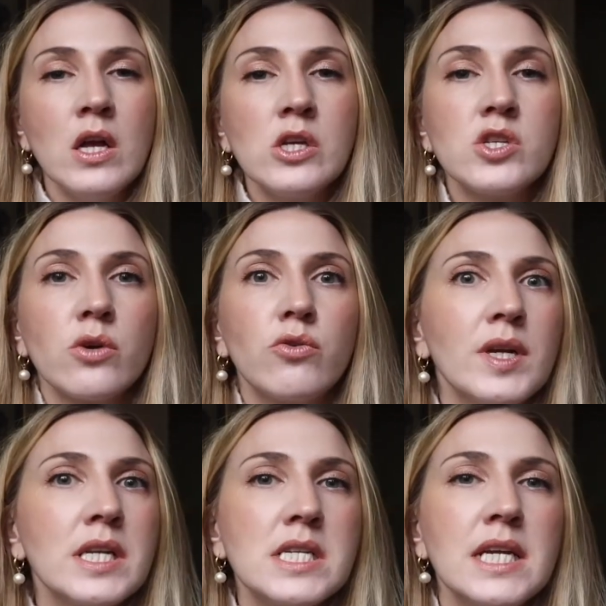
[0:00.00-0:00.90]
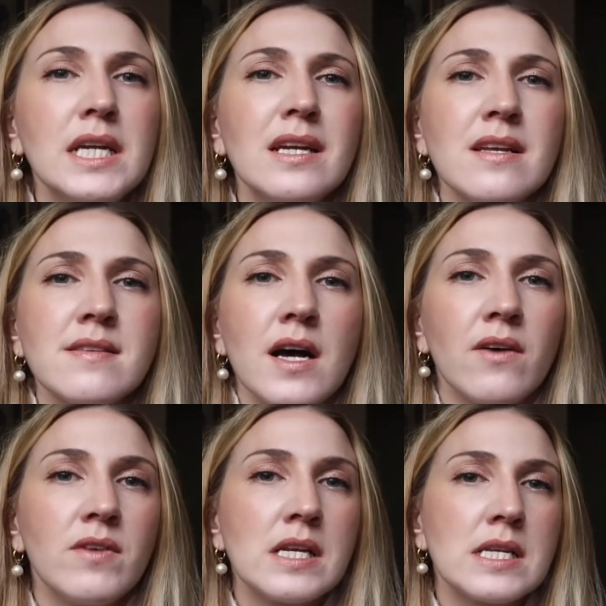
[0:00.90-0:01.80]
So green tea is
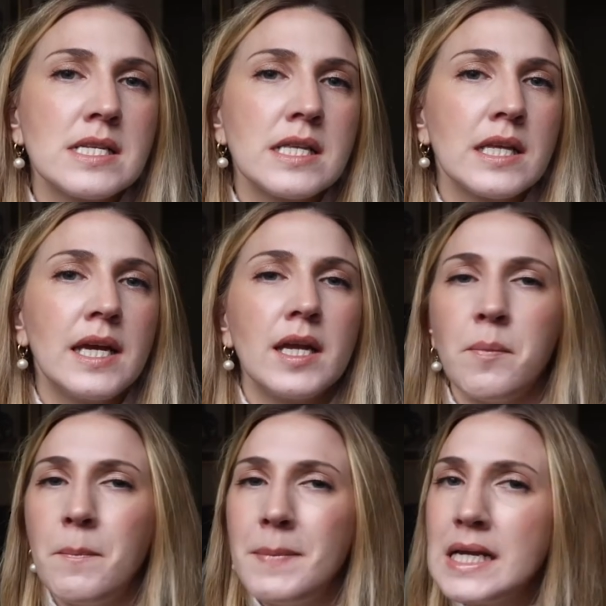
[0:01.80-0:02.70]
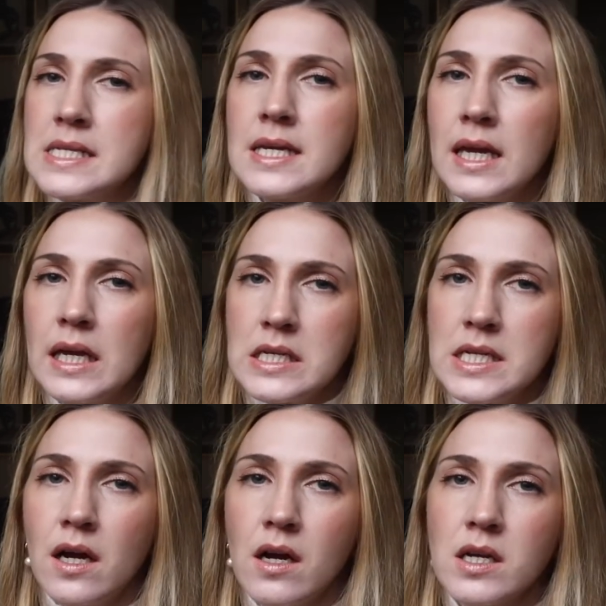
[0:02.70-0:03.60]
obviously an amazing
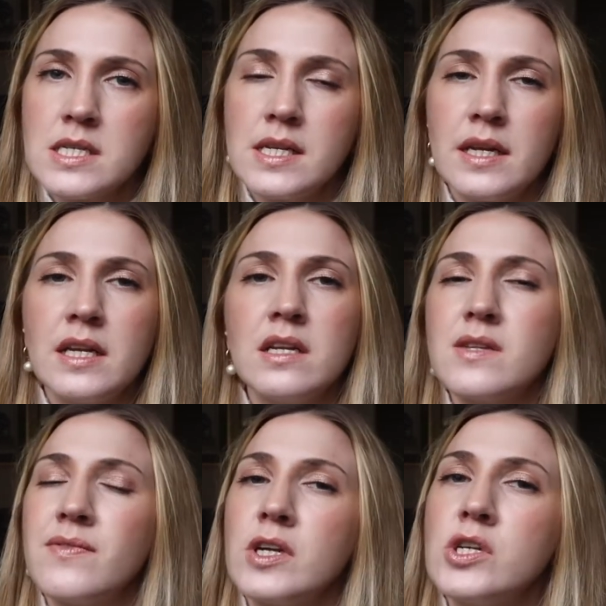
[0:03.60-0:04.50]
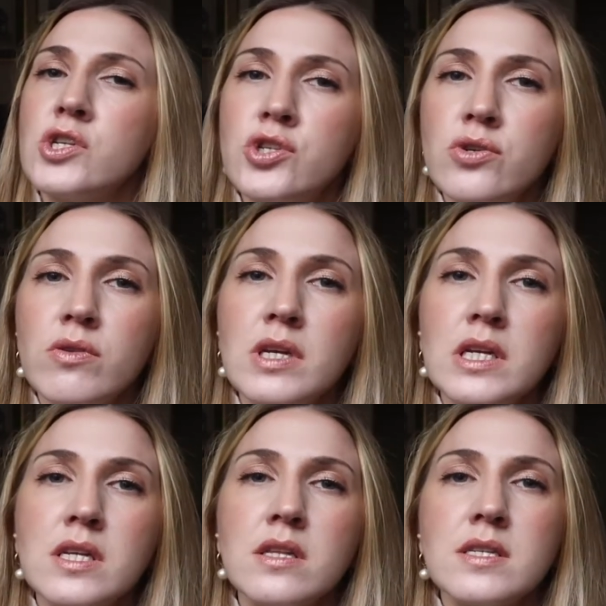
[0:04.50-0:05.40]
antioxidant. It's very
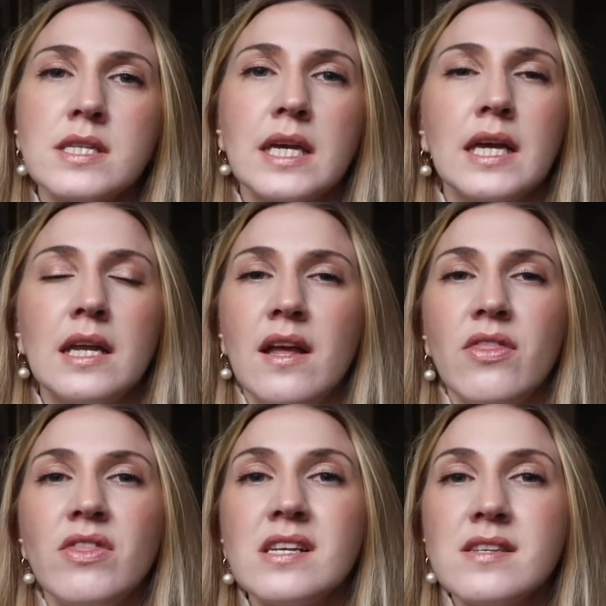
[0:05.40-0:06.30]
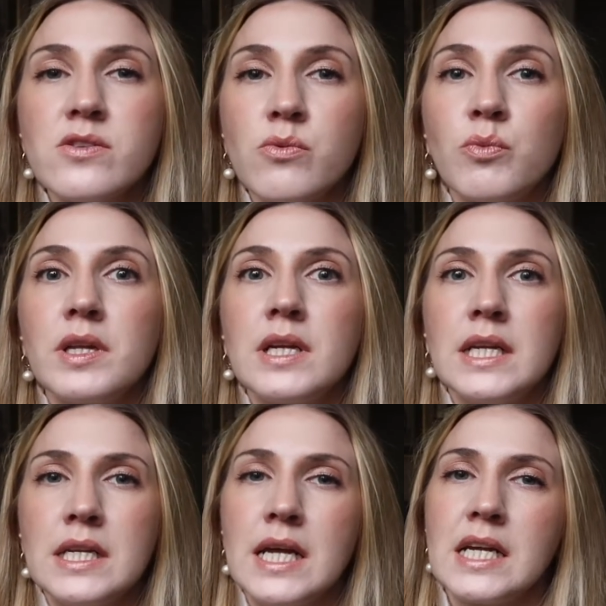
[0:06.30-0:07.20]
soothing to the skin, and this is a really
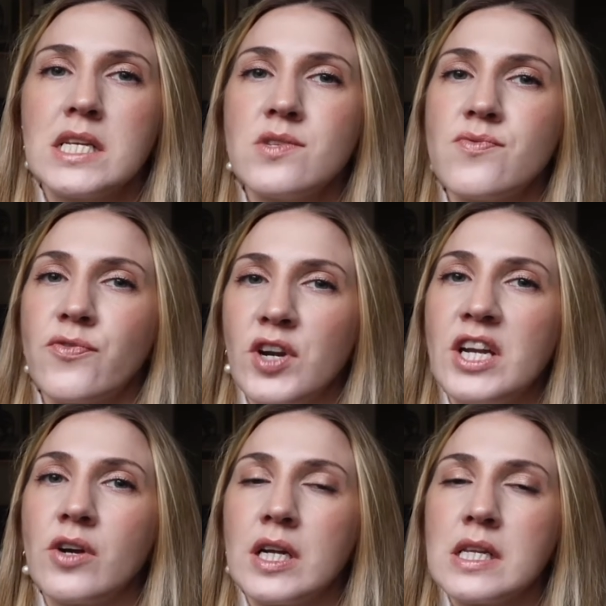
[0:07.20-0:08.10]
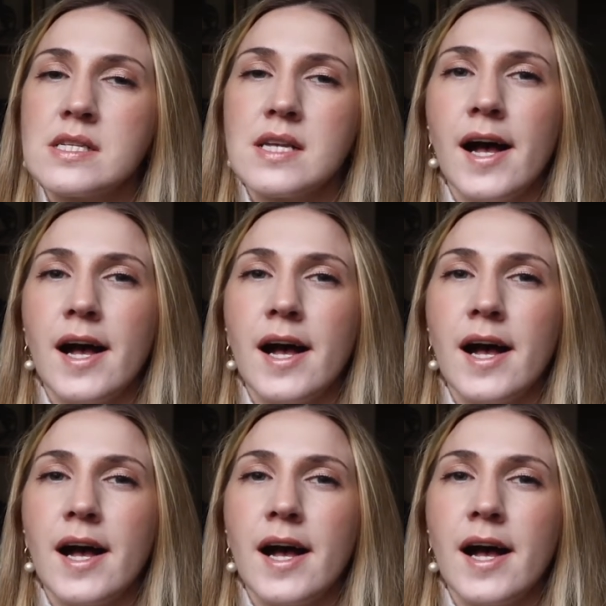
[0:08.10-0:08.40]
nice fragrance.